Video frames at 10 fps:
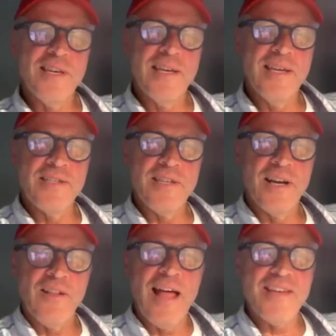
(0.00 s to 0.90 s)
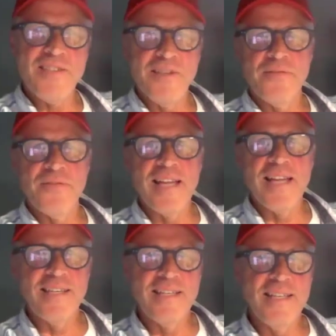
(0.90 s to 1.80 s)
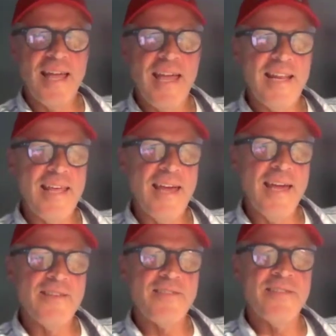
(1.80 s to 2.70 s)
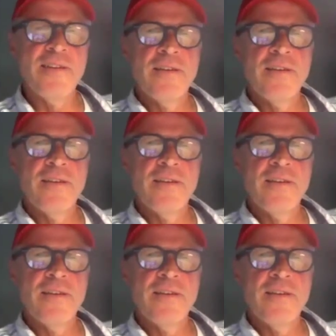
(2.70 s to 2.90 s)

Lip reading: is class of 1988